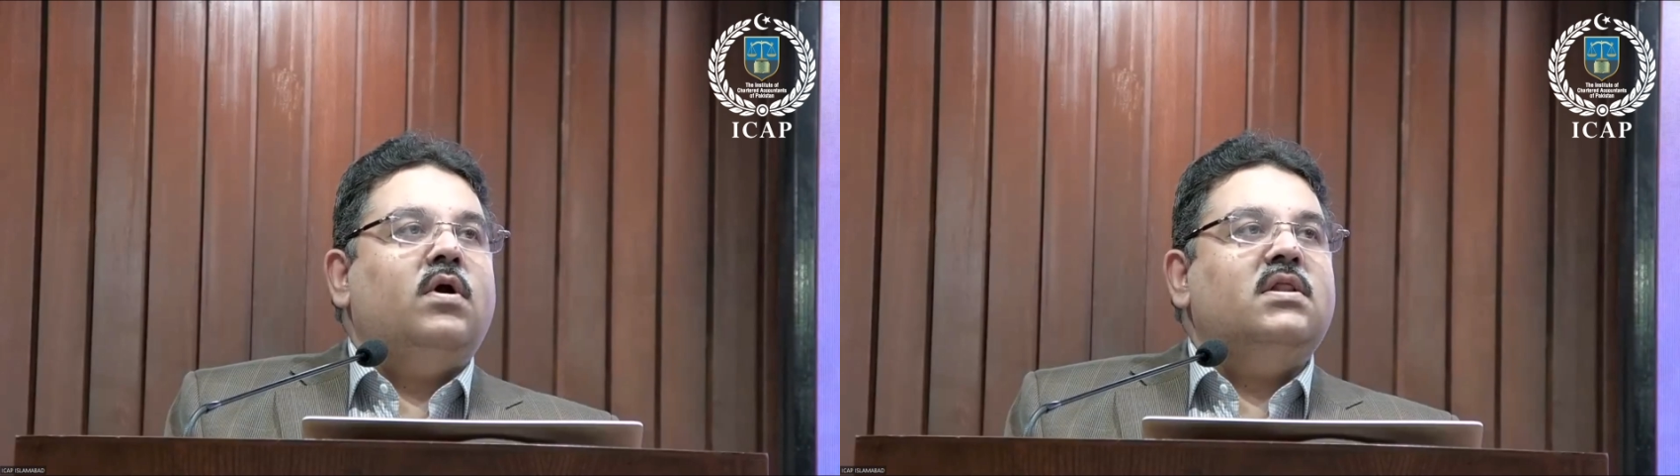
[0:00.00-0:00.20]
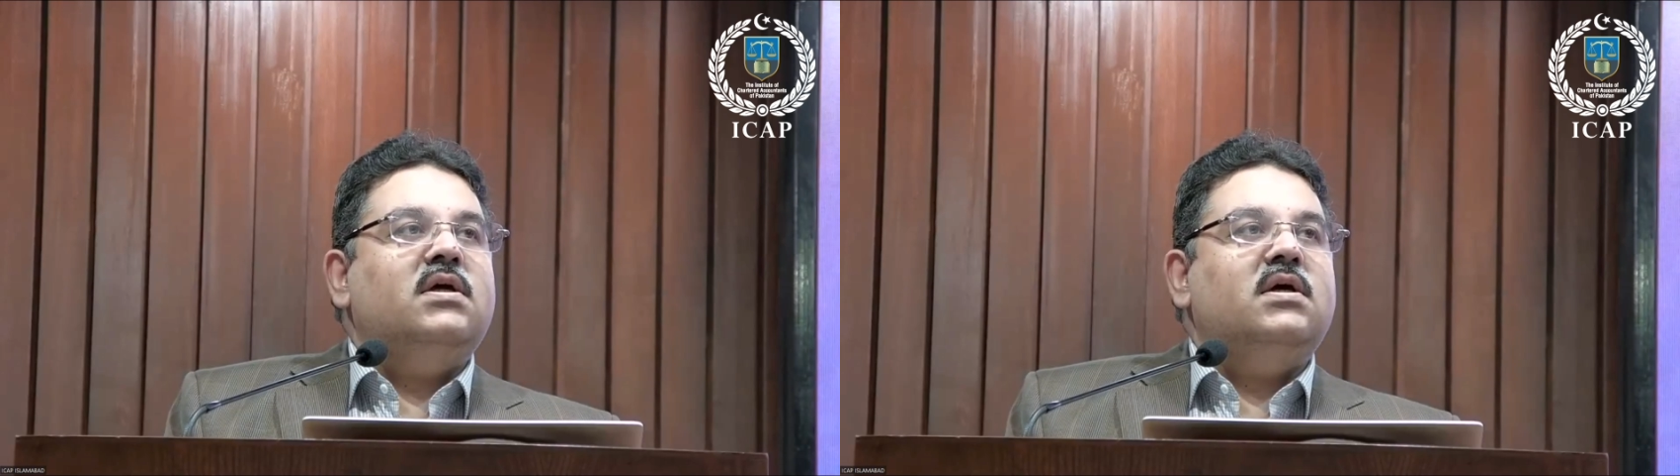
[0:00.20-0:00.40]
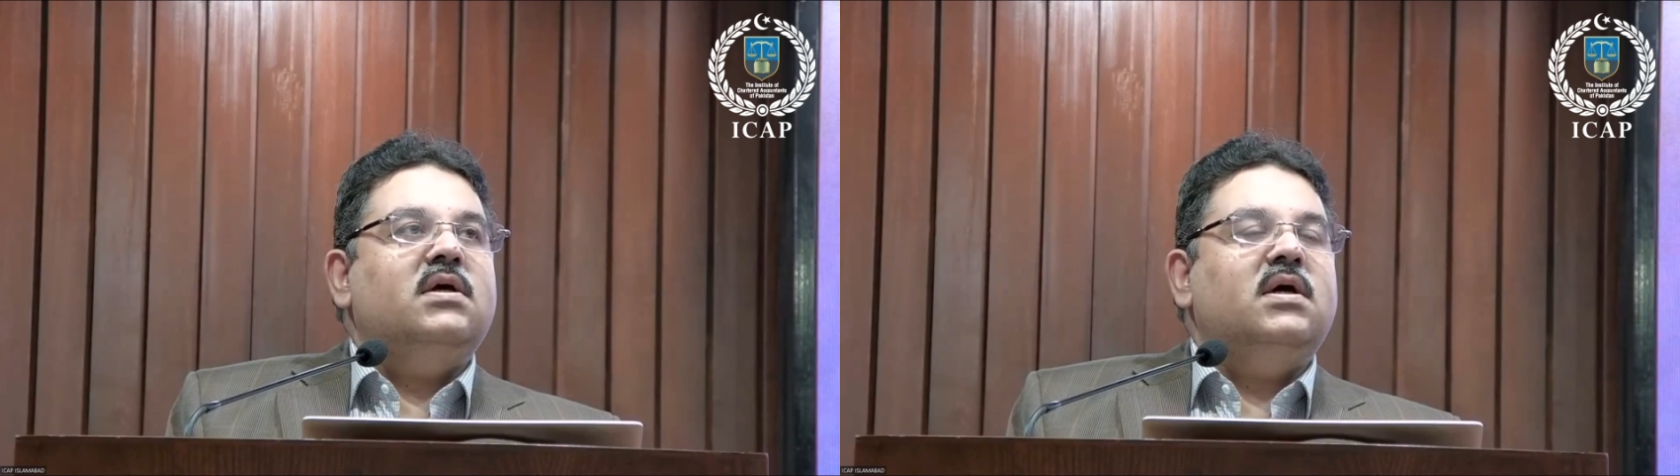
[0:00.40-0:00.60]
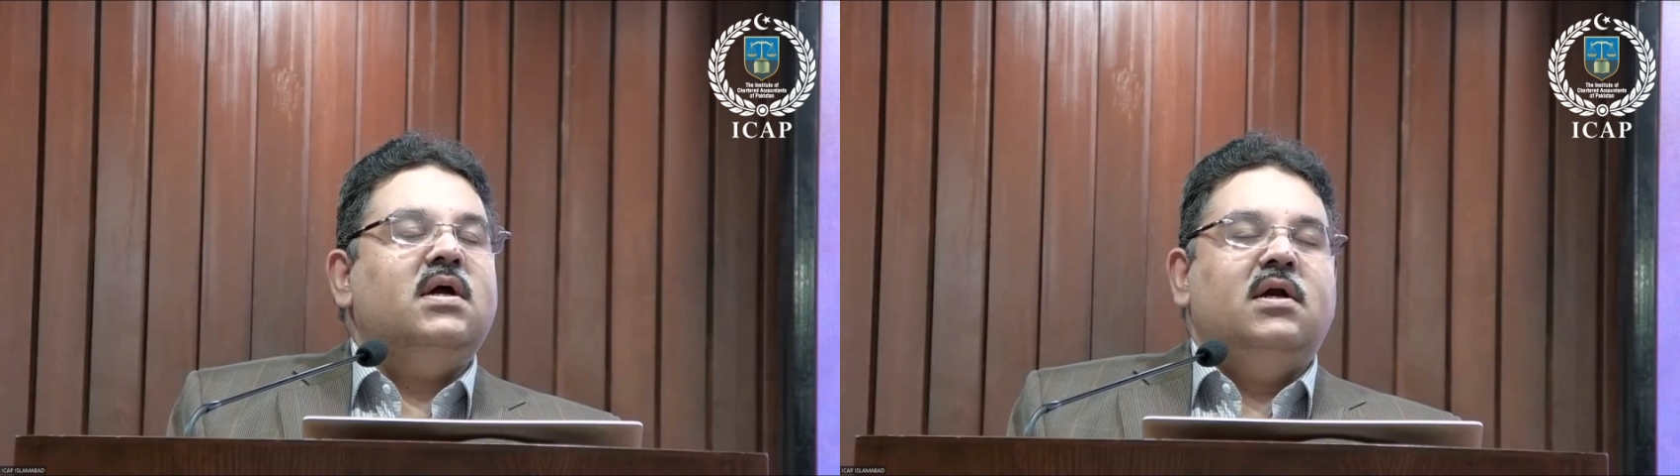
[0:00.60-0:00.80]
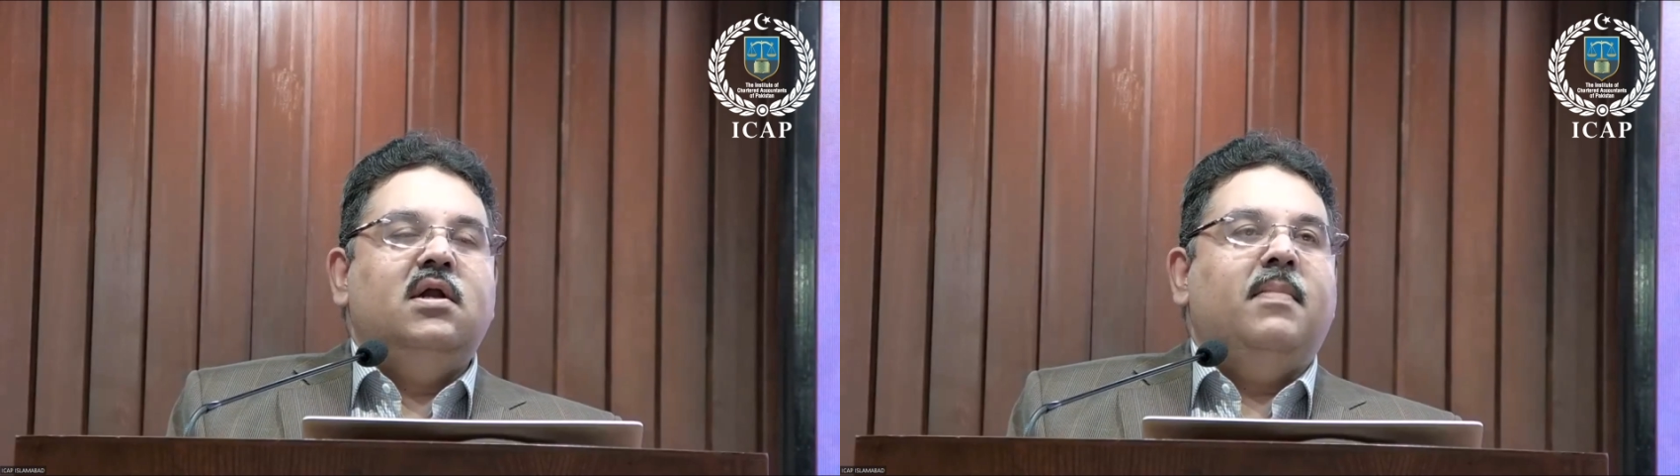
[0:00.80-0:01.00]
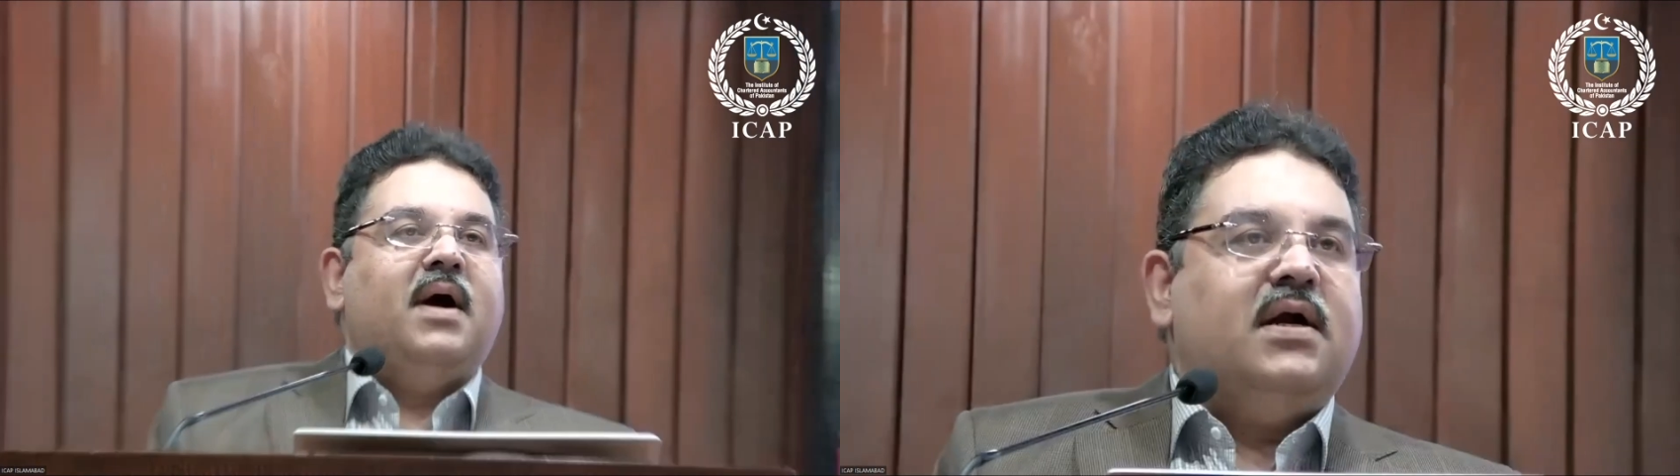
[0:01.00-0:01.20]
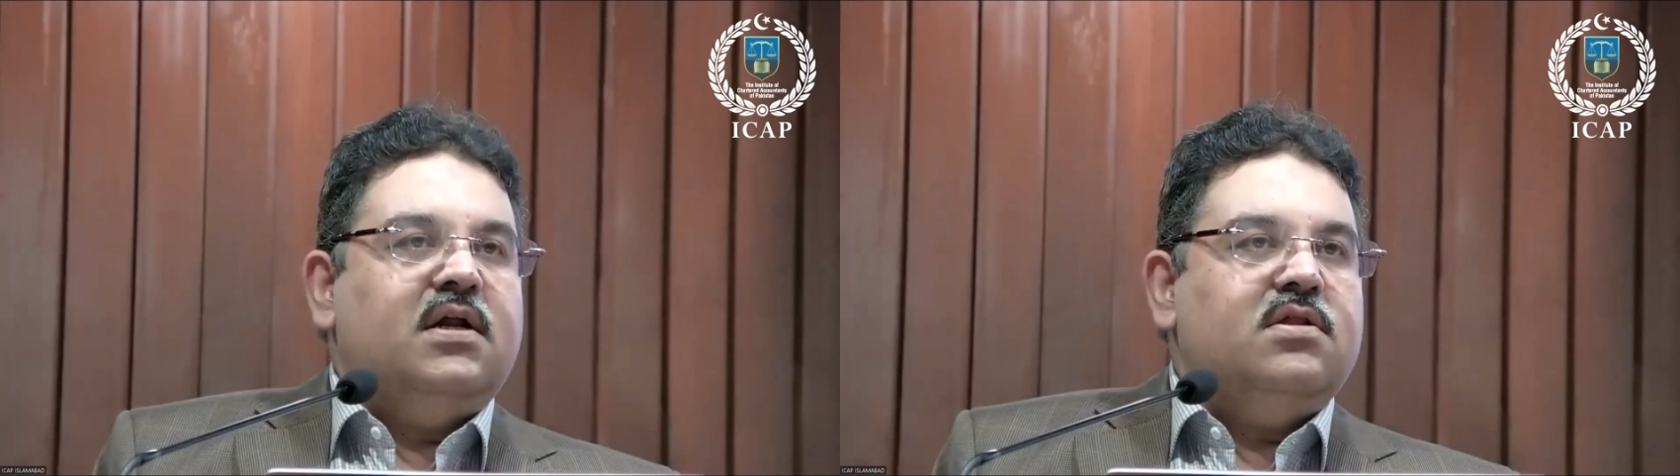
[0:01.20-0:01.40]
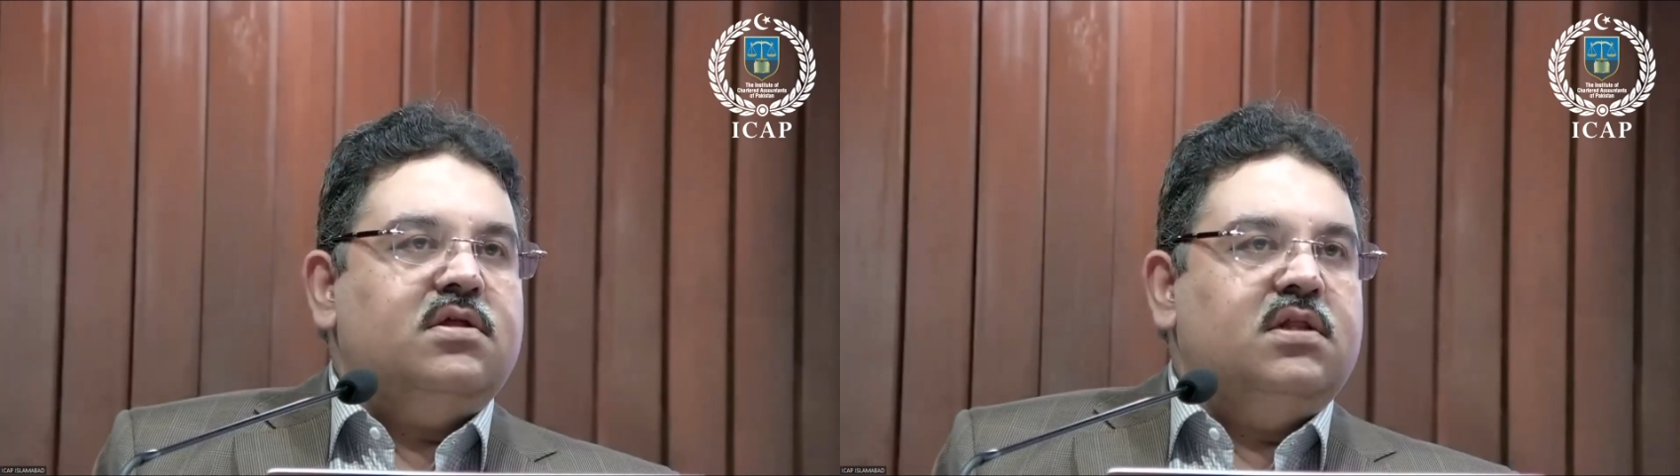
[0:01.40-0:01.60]
the demand
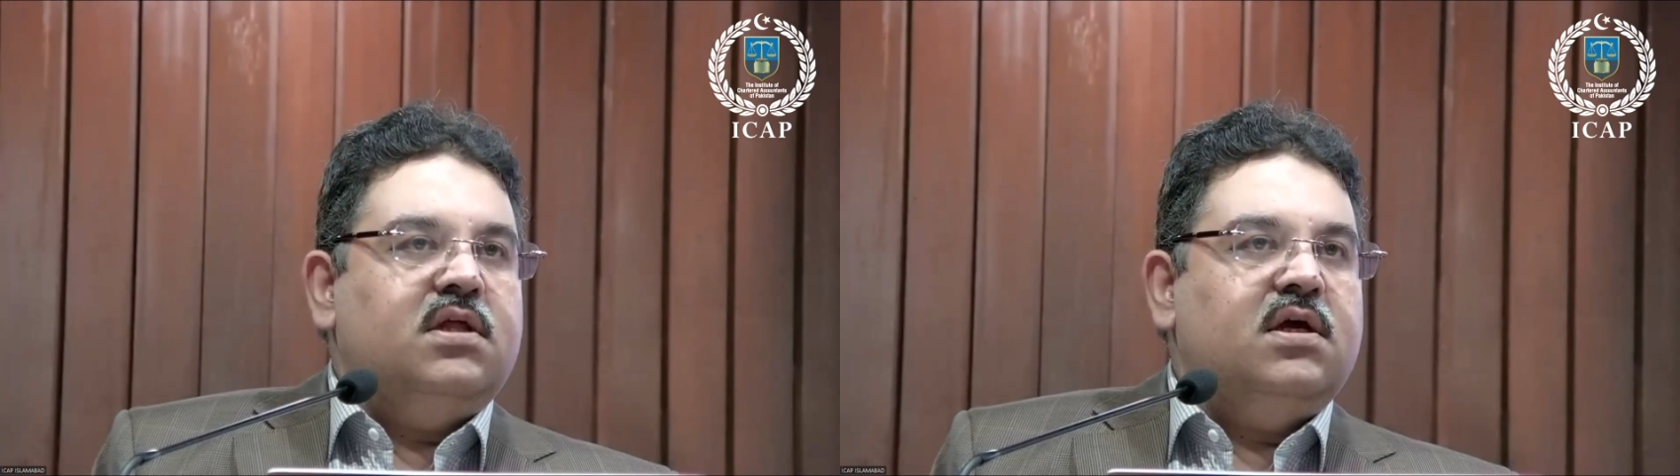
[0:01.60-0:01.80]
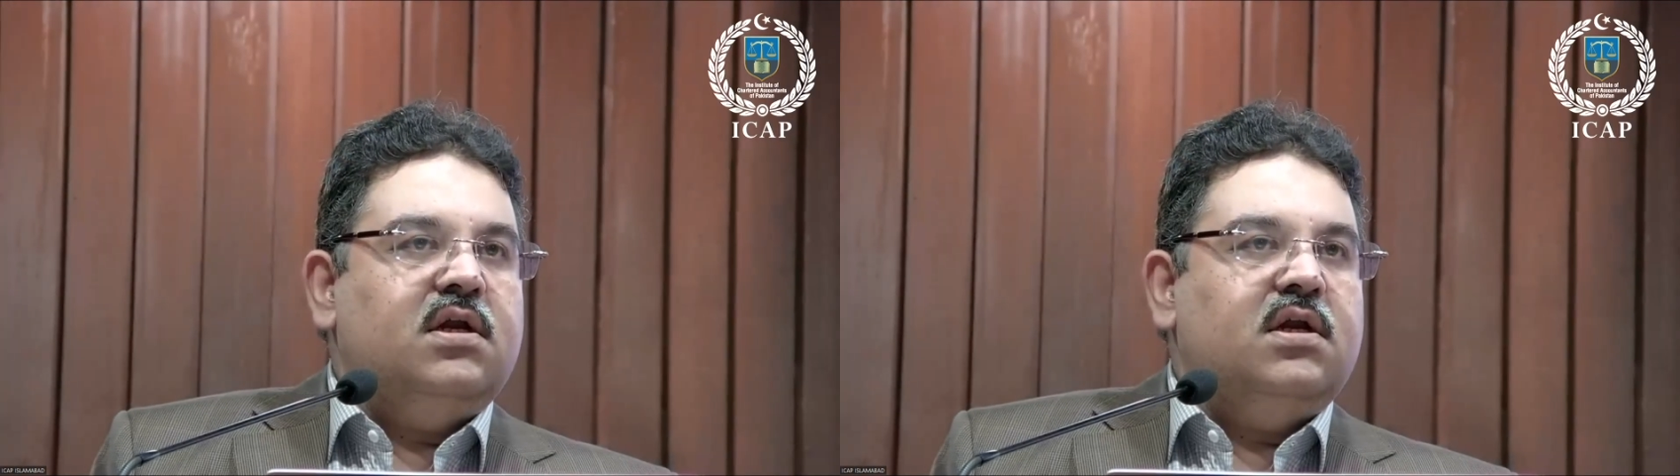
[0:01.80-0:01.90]
is in there.